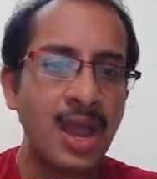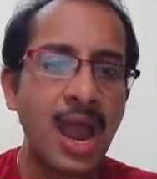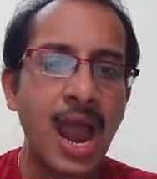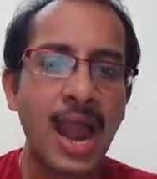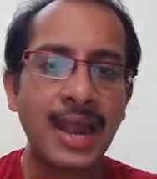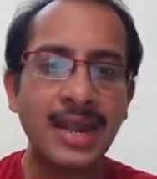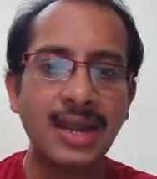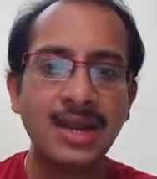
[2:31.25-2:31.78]

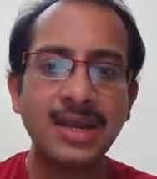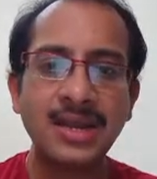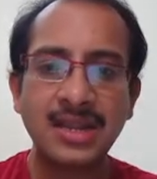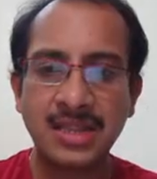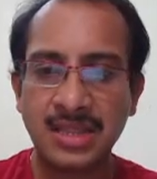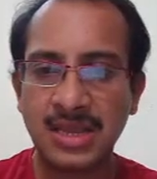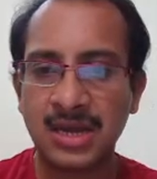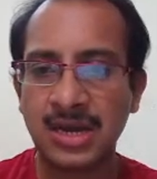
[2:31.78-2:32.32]
and
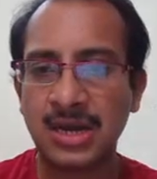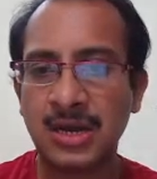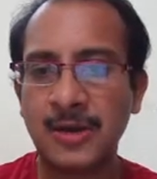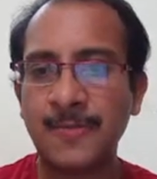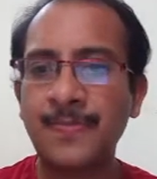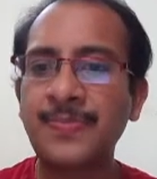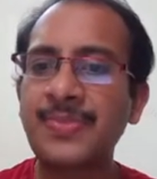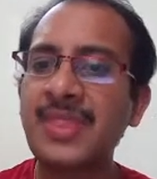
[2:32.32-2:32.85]

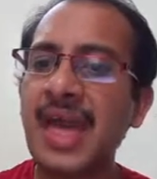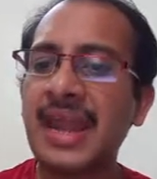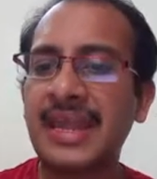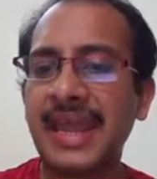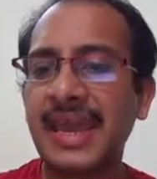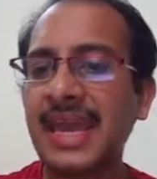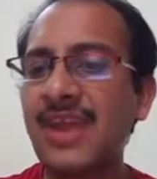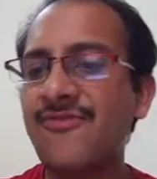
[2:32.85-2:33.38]
they are
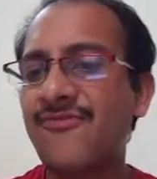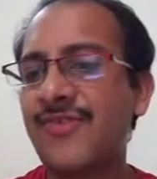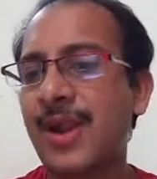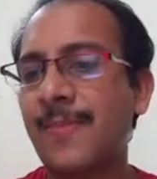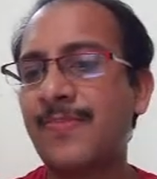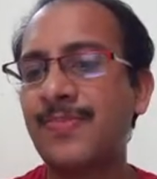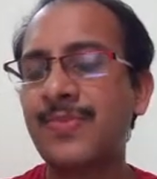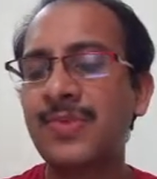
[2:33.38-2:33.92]
taken
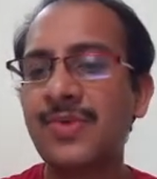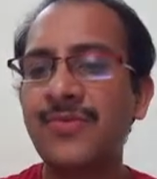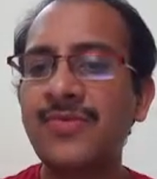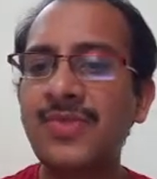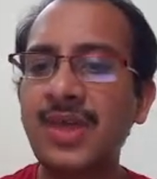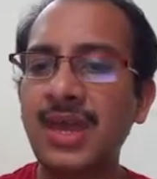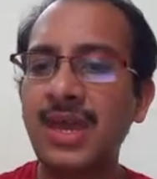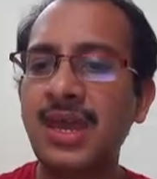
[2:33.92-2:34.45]
from
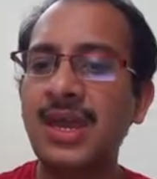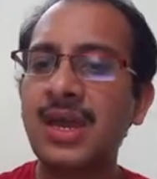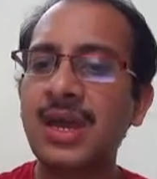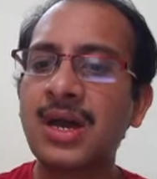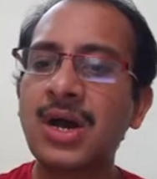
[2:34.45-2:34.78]
the